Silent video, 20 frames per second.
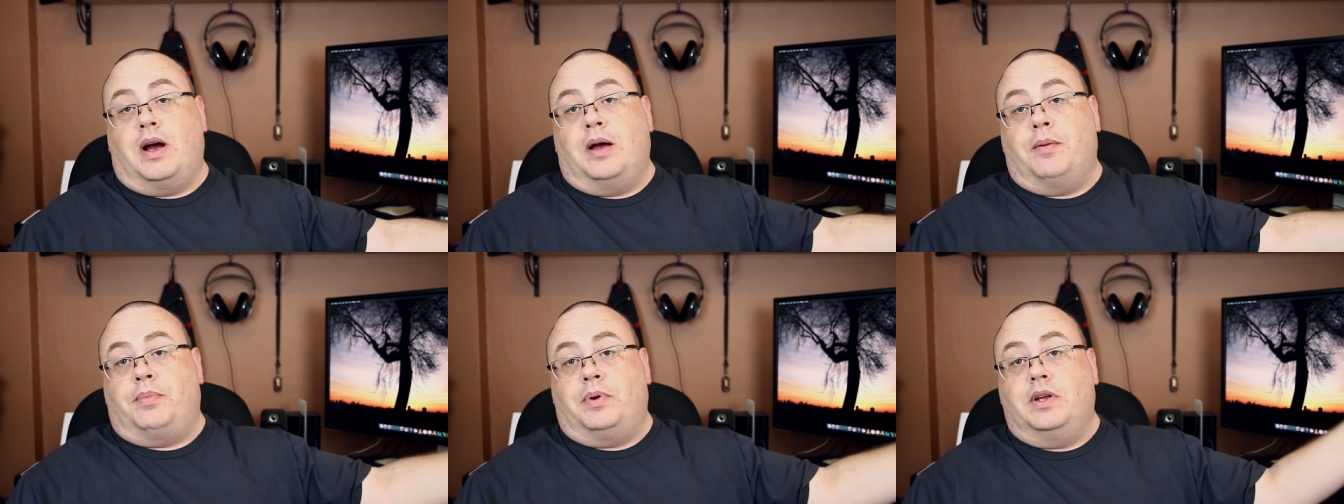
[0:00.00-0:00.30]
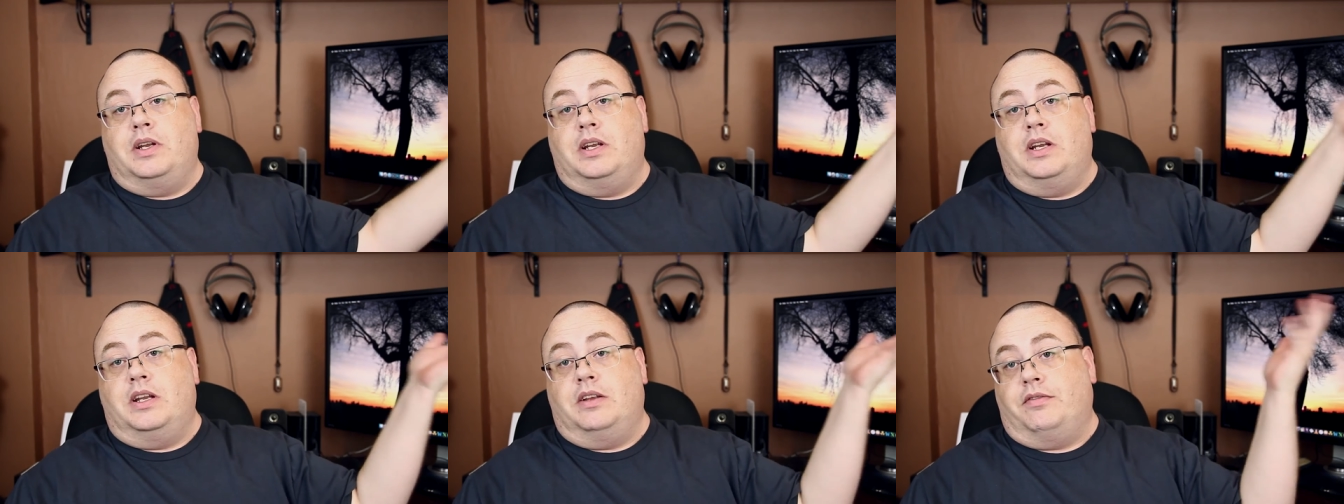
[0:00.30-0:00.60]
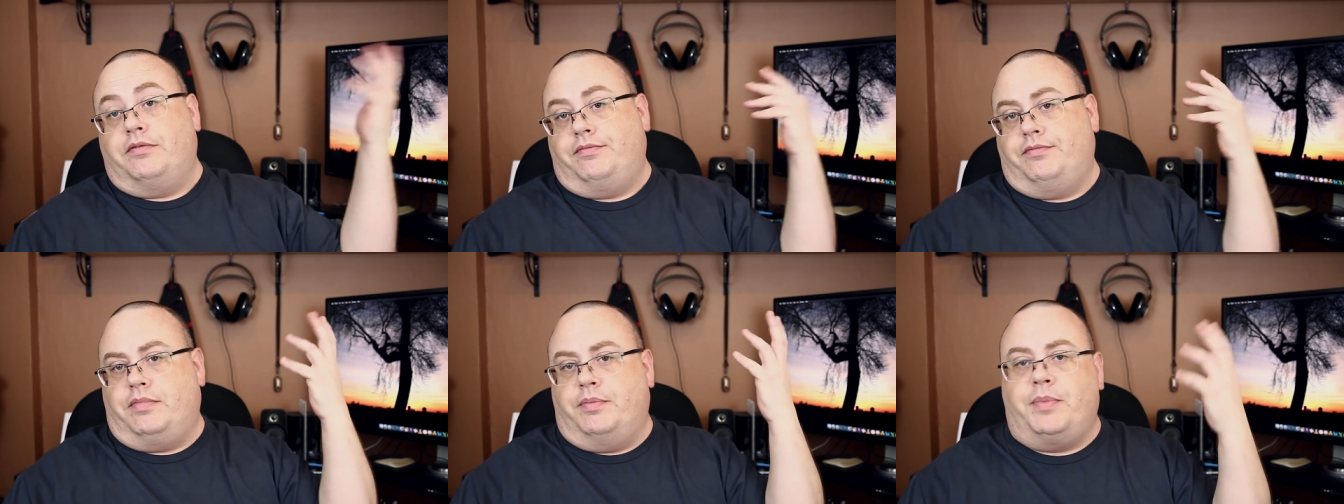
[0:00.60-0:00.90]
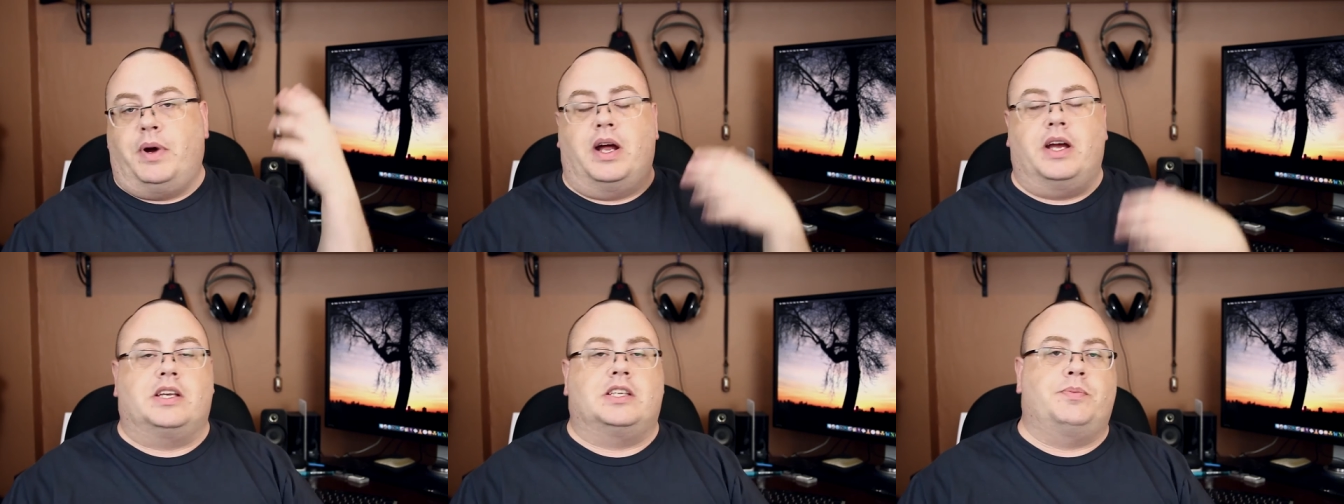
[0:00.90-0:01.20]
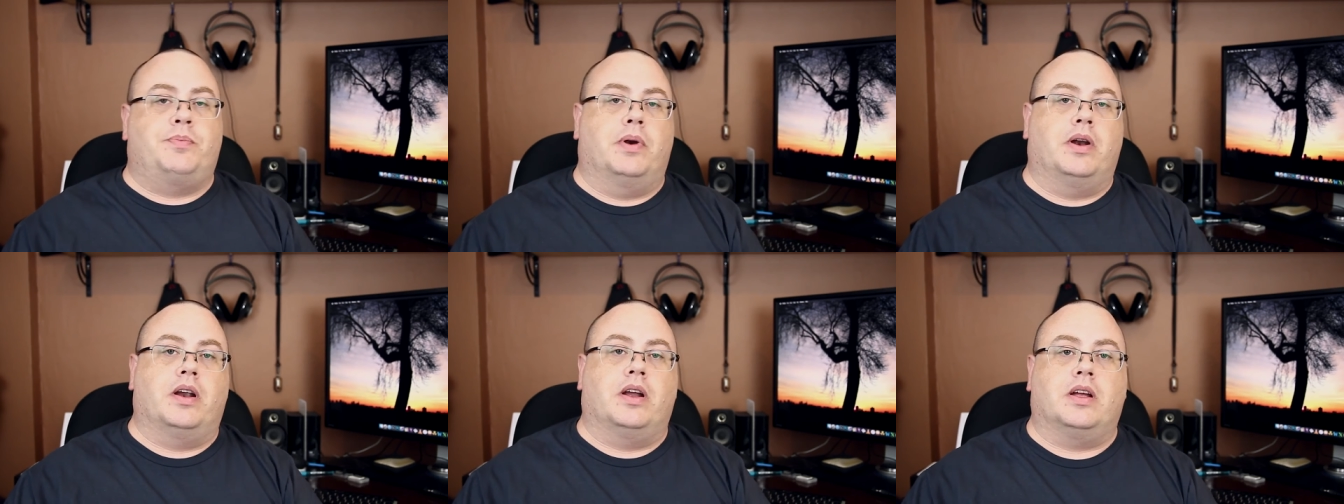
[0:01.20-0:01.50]
my opinion and from my
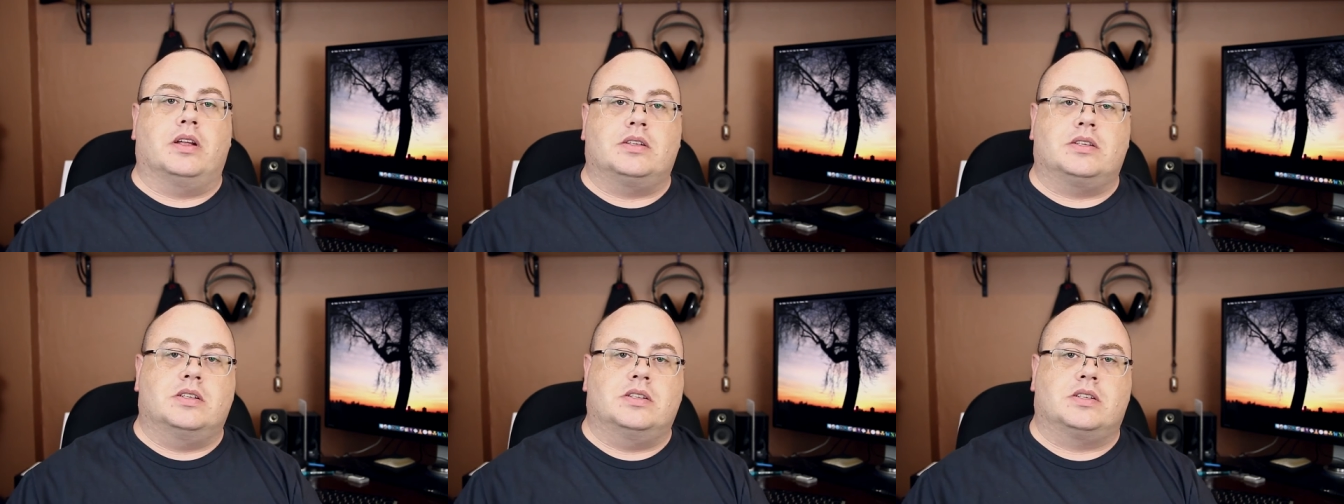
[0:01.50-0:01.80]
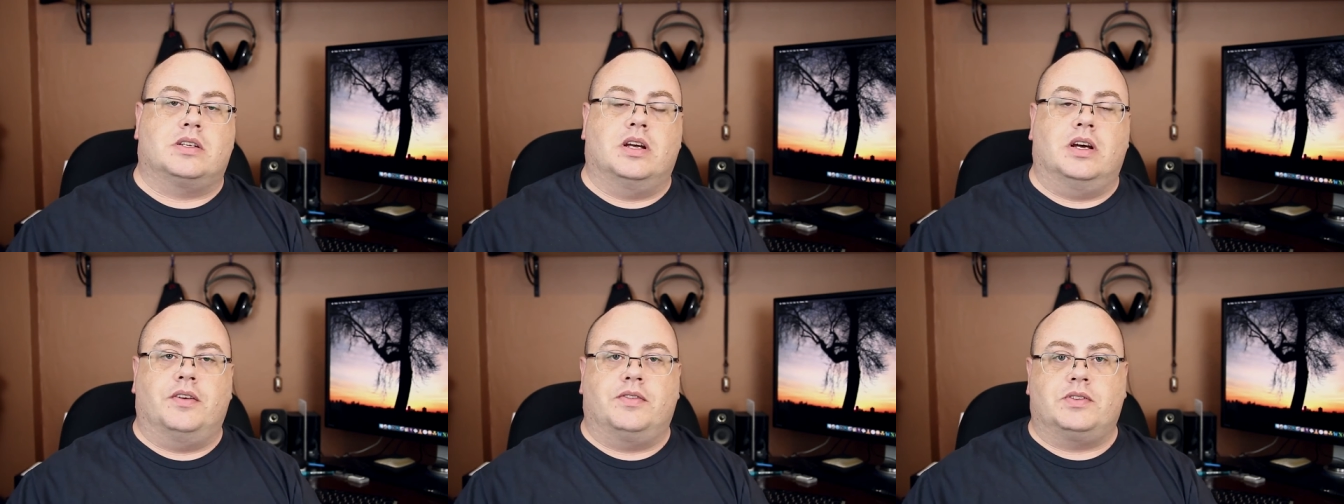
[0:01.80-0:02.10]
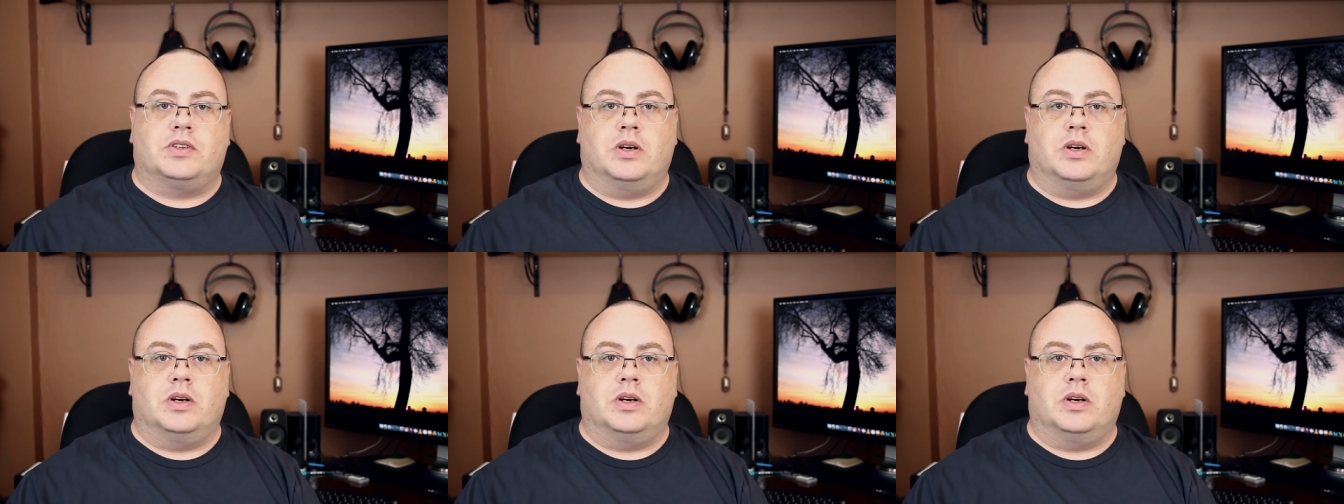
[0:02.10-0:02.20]
experience and stuff.